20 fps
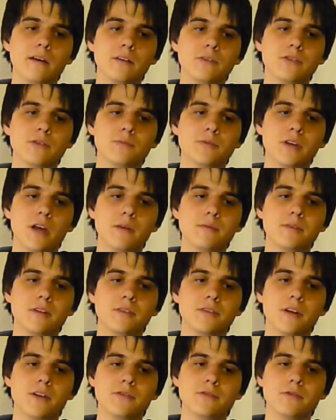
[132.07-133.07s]
Sometimes they
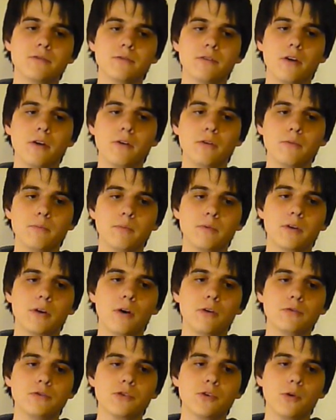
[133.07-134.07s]
tend to
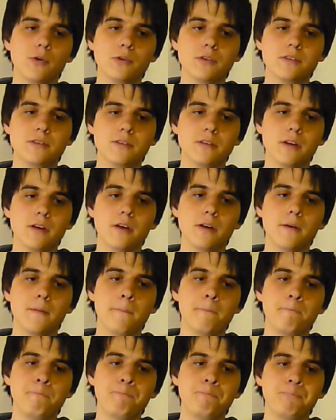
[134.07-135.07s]
go towards the
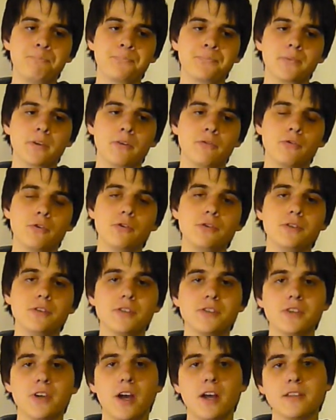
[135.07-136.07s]
fruity
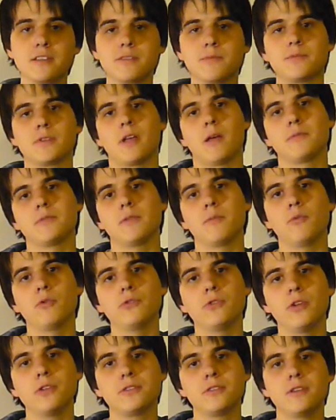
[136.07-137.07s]
side. Sometimes they're more
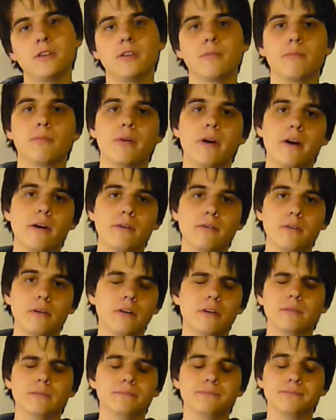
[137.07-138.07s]
nutty and
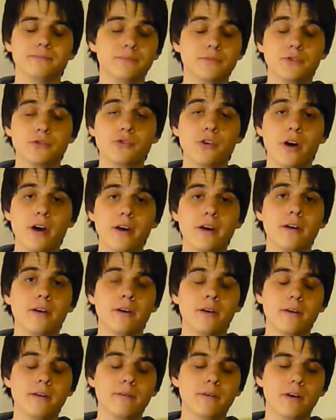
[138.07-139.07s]
brown, drier
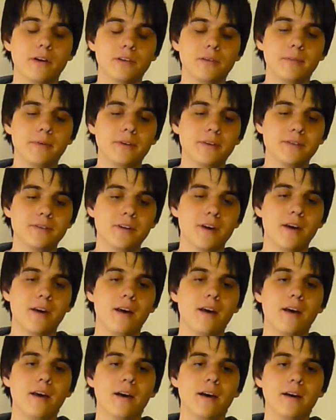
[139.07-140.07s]
kind of beers.
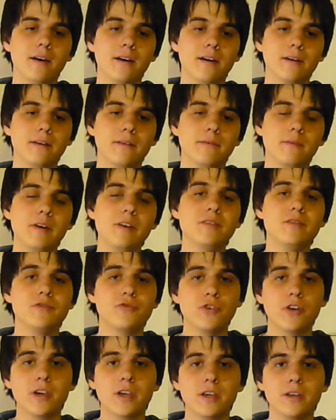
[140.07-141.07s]
Easy
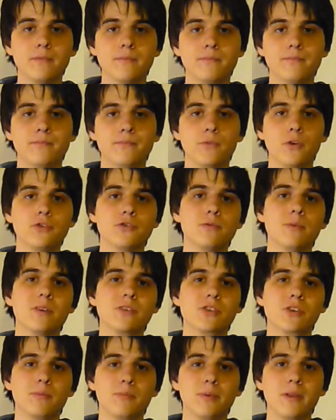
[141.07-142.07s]
drinking, not too much
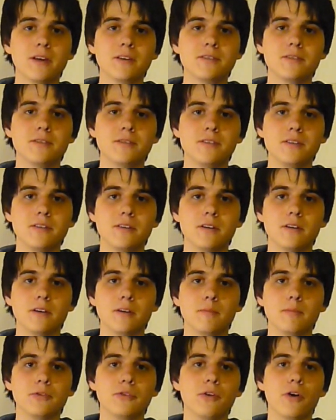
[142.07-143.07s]
complexity,
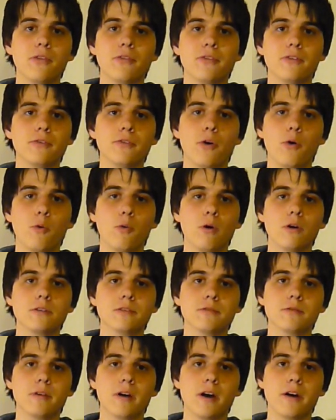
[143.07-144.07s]
but they're not
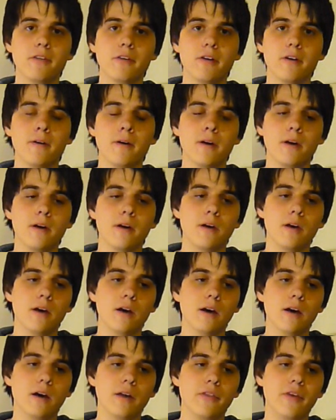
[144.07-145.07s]
watery either.
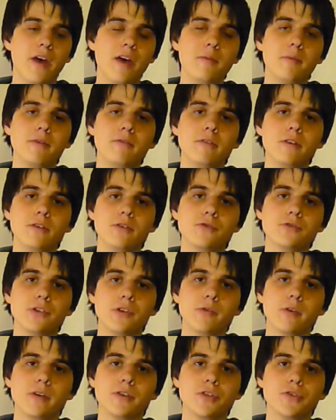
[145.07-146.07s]
The ABV usually
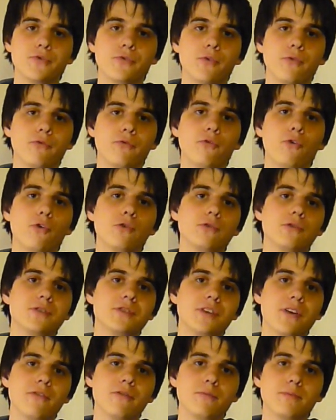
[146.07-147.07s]
ranges from 4 to
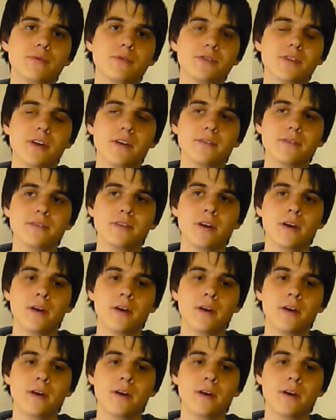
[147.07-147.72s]
7%,